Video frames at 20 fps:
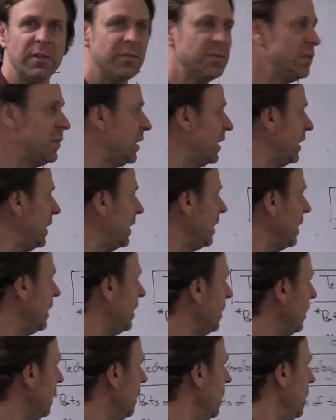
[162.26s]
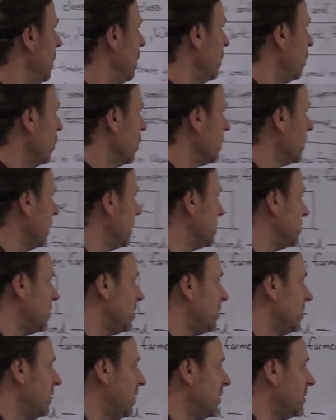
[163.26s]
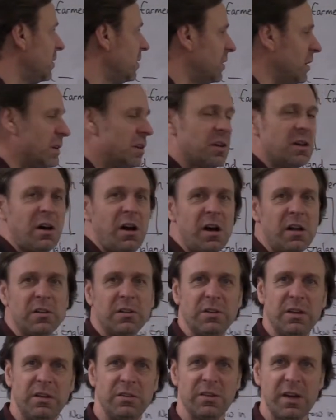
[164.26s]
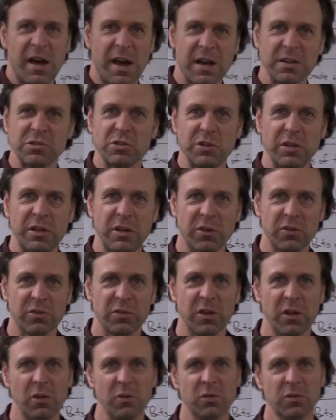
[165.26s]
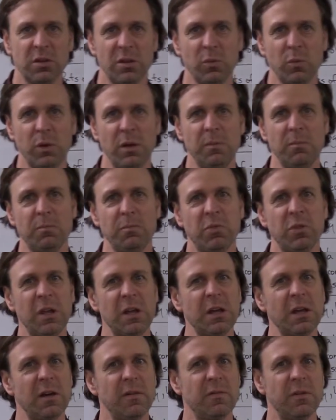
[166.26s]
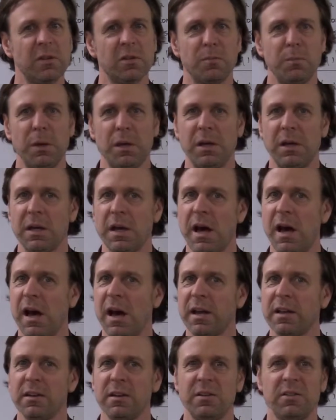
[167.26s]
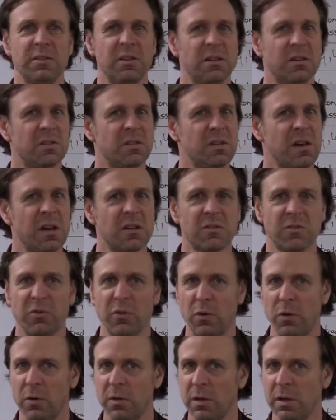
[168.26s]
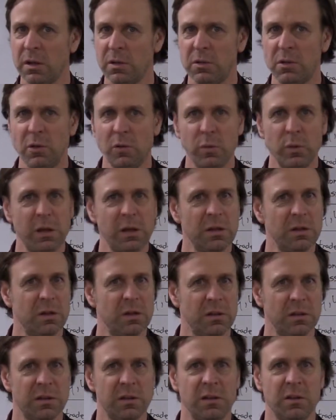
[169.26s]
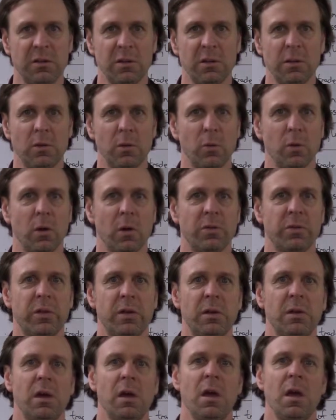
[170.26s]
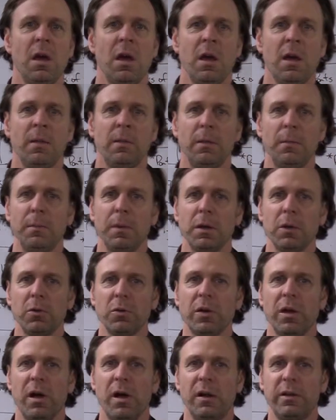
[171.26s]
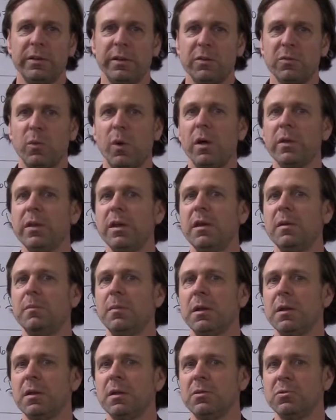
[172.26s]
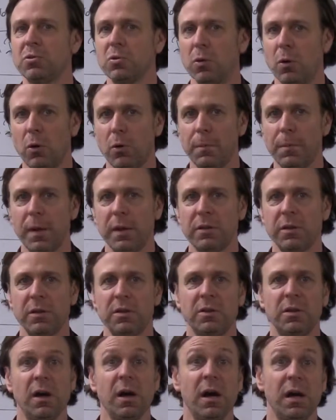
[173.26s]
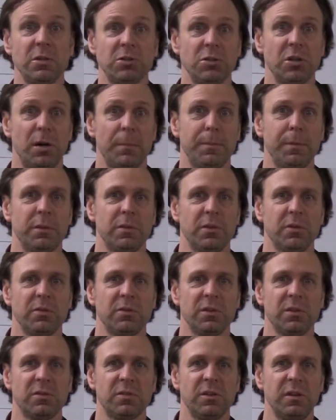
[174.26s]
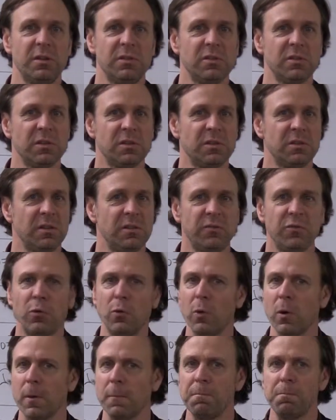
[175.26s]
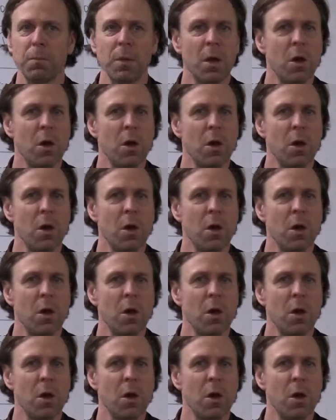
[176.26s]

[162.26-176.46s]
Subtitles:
The religious dissident colonies actually are those that we think of as being highly successful in New England and in the North. And the middle colonies, while they had been controlled by the Dutch up until 1664,